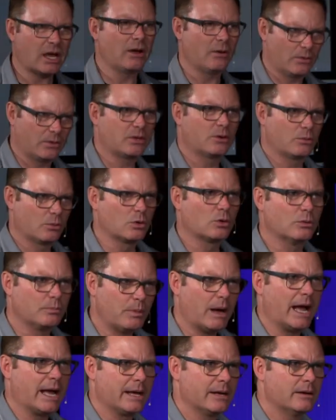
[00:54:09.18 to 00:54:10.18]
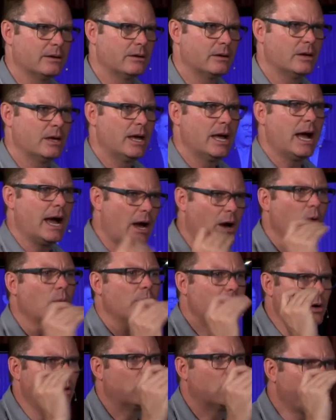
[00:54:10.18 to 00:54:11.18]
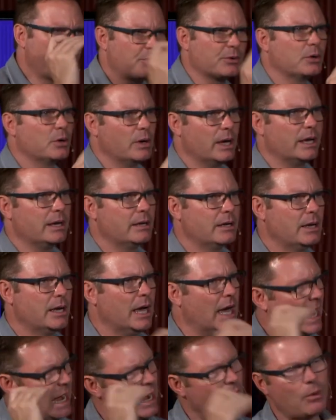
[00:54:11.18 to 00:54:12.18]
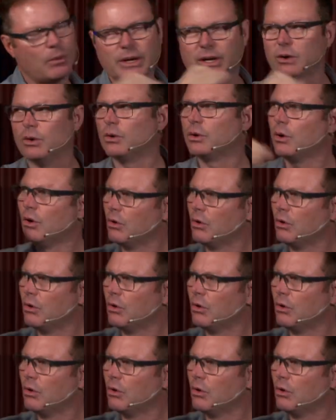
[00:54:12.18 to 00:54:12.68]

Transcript: how they're ruled by. How are we going through it? How are we going